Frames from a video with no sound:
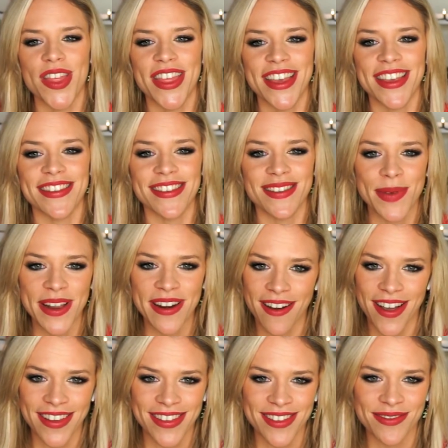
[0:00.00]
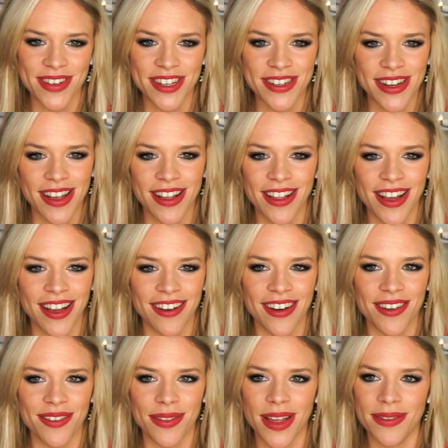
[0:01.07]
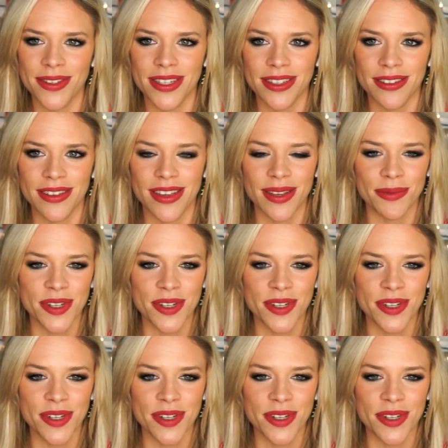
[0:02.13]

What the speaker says: this has been awesome, Michelle. I would have loved to keep